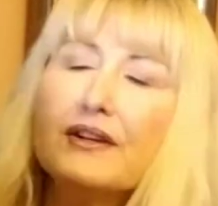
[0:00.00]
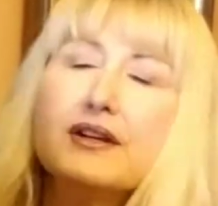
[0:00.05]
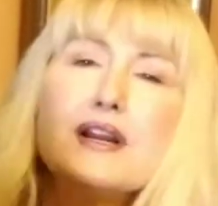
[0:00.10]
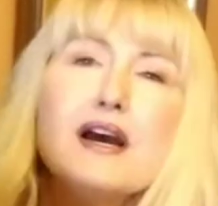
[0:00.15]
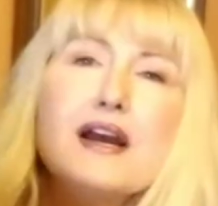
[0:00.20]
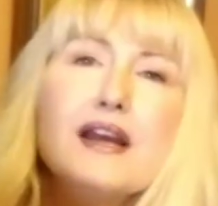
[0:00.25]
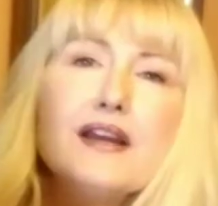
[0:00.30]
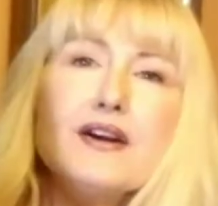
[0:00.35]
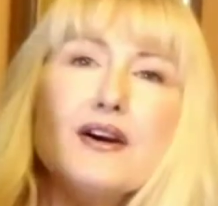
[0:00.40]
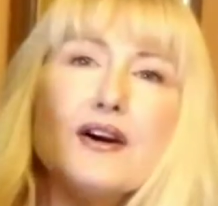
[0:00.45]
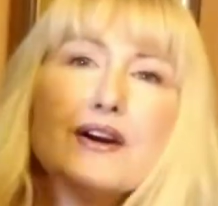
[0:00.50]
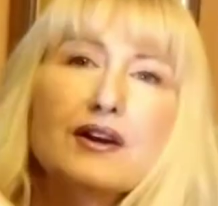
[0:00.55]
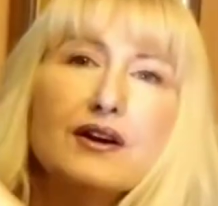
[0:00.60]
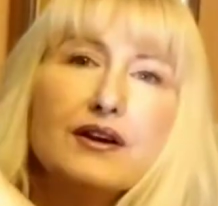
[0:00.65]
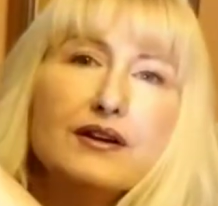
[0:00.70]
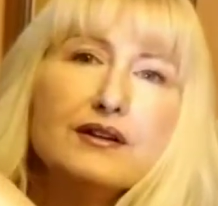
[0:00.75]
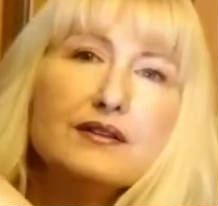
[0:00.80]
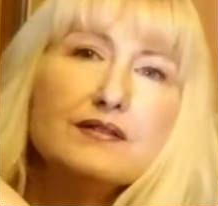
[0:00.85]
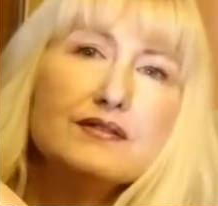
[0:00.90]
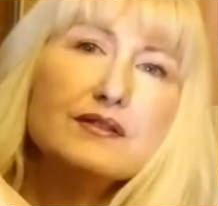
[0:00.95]

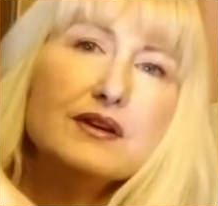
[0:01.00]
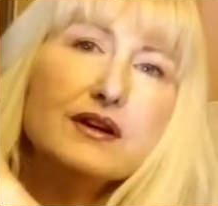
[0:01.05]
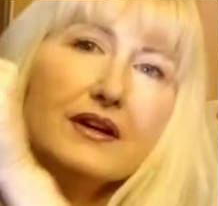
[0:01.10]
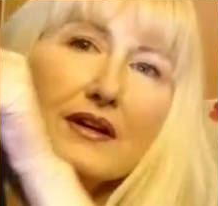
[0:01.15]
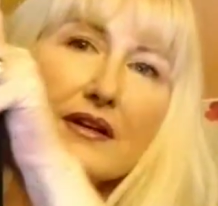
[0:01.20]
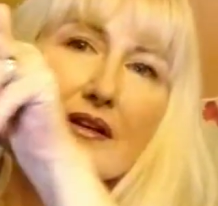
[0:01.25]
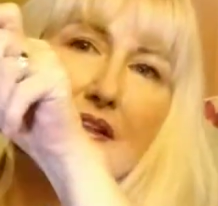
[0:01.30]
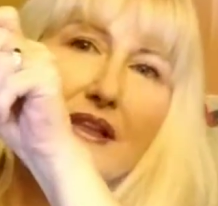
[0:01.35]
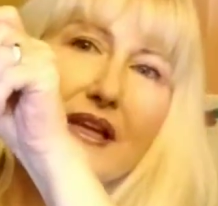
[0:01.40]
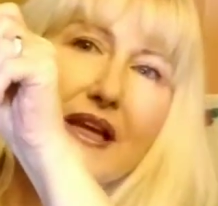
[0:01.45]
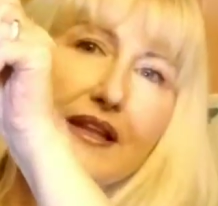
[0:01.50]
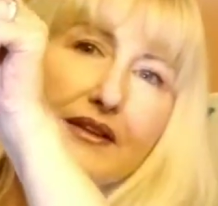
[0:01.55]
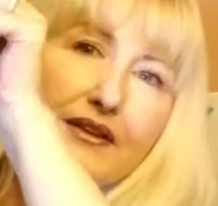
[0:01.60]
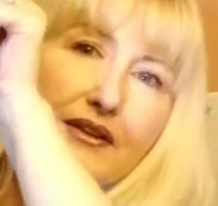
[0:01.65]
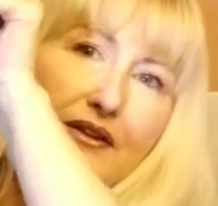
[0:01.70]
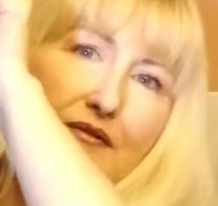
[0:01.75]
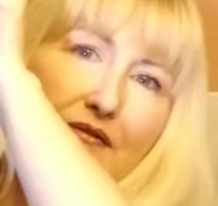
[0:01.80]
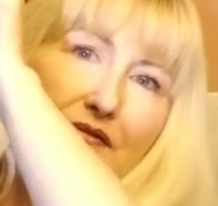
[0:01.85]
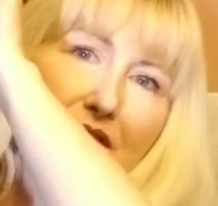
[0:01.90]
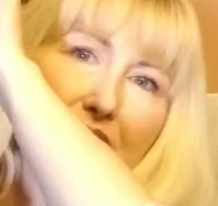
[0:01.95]
Nygard uh,
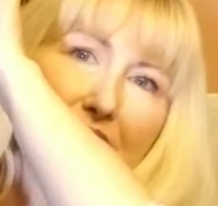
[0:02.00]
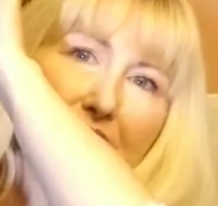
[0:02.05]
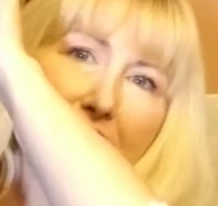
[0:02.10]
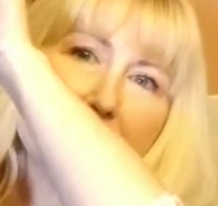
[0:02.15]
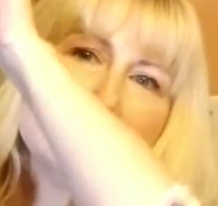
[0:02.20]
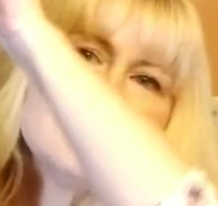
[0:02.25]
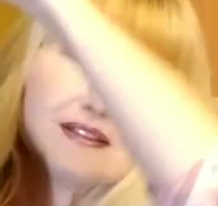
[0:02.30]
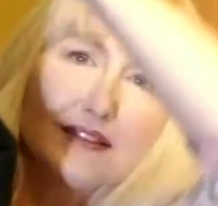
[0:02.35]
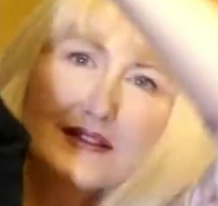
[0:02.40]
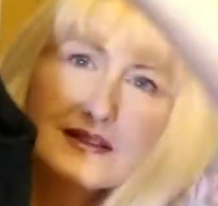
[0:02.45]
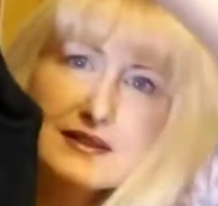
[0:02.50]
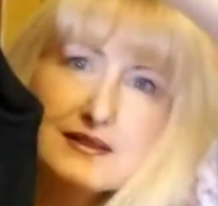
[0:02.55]
leather vest.